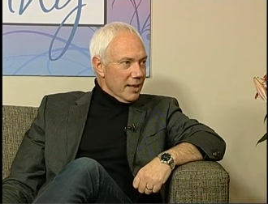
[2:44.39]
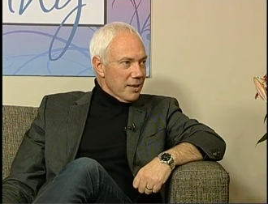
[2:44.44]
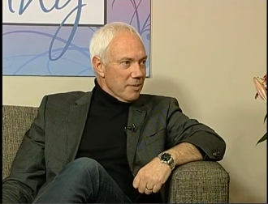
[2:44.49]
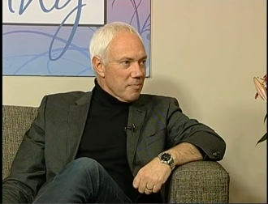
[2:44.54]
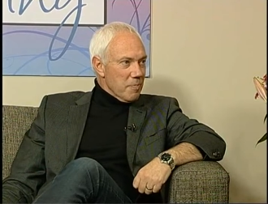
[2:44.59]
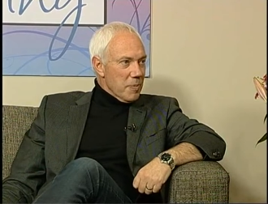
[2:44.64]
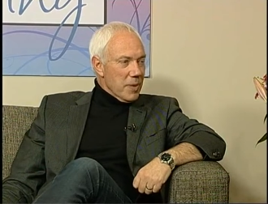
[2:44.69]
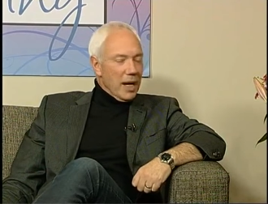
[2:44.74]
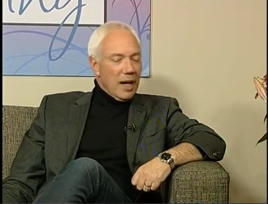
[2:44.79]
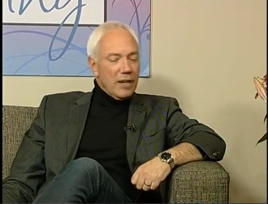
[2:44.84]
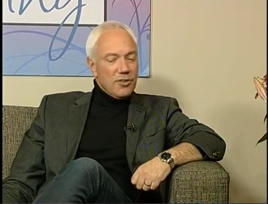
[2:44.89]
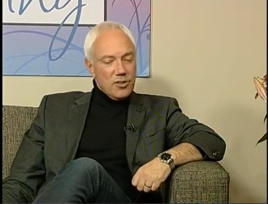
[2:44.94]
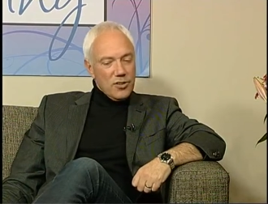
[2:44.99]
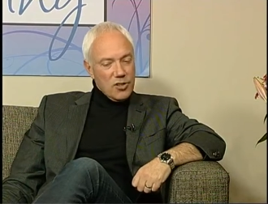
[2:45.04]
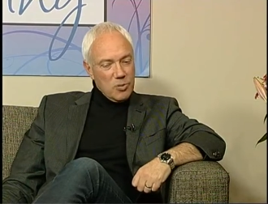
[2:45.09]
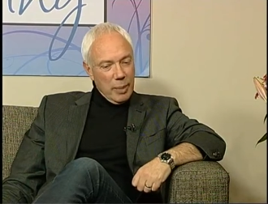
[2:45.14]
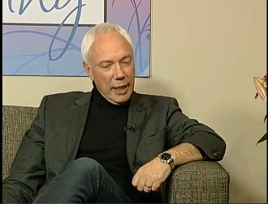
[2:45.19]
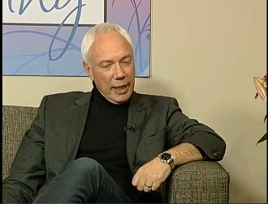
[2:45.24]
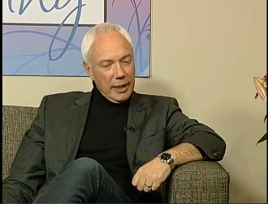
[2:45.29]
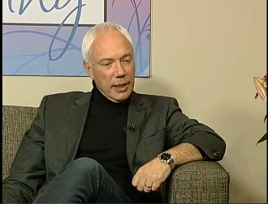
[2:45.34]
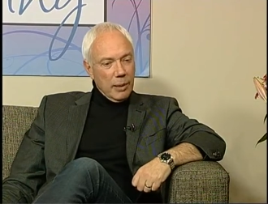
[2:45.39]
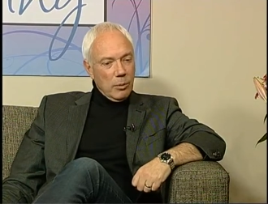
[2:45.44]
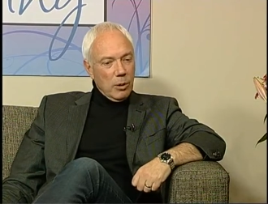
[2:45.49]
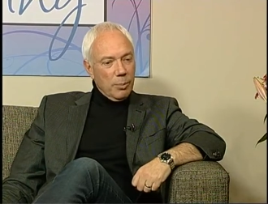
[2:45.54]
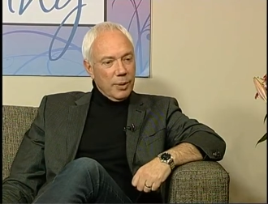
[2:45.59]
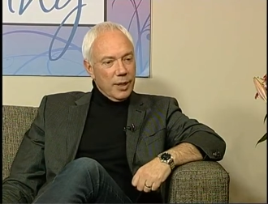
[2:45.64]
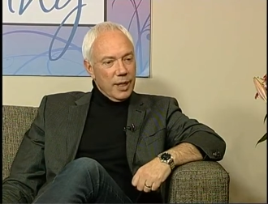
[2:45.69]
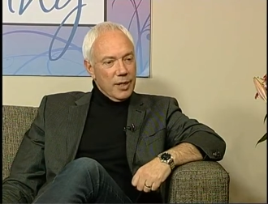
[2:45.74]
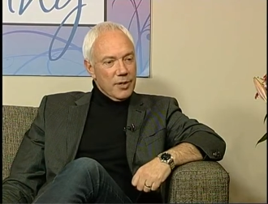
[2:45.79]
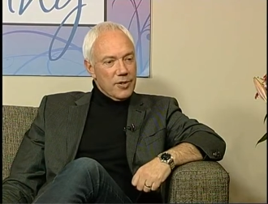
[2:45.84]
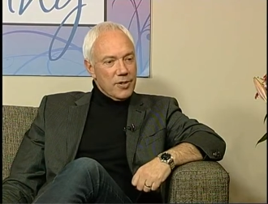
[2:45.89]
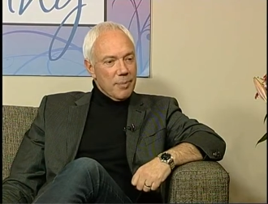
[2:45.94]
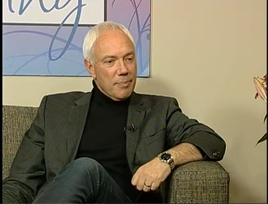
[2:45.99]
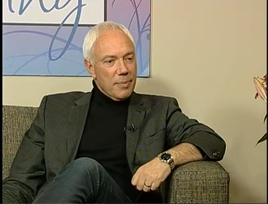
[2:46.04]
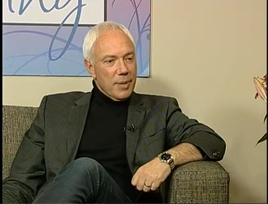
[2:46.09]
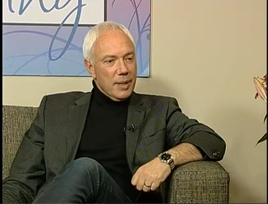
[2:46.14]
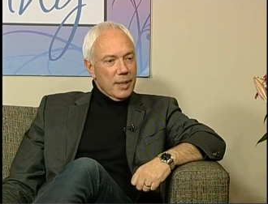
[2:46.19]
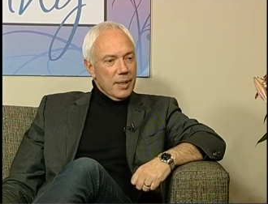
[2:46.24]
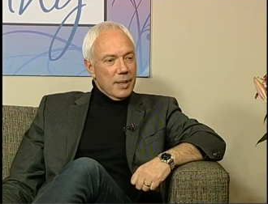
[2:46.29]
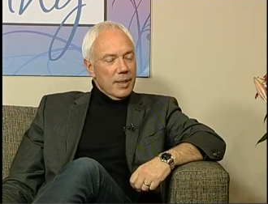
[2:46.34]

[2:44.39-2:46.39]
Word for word: and I suspect there will be some